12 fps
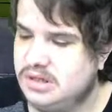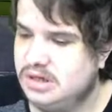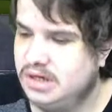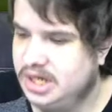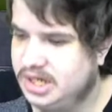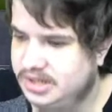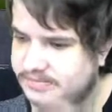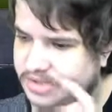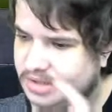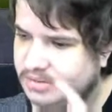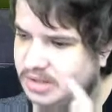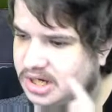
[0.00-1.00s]
I'm
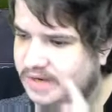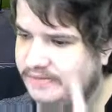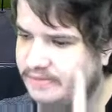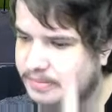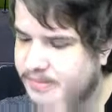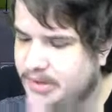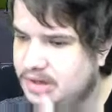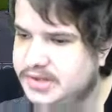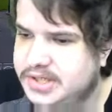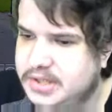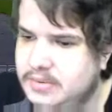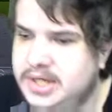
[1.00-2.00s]
going to go for a
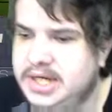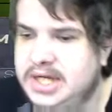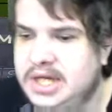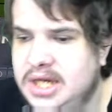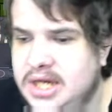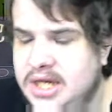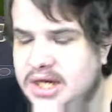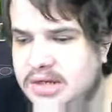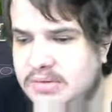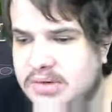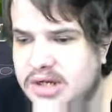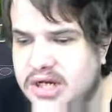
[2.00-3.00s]
Barnsley win, and
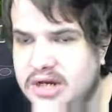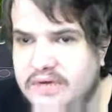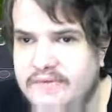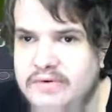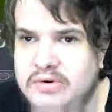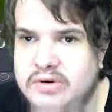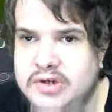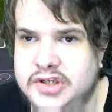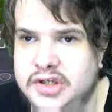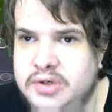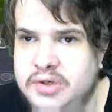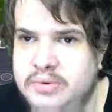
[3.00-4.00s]
I'm going to go for a
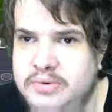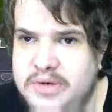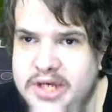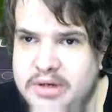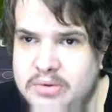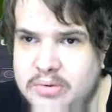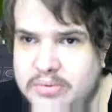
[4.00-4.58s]
2-0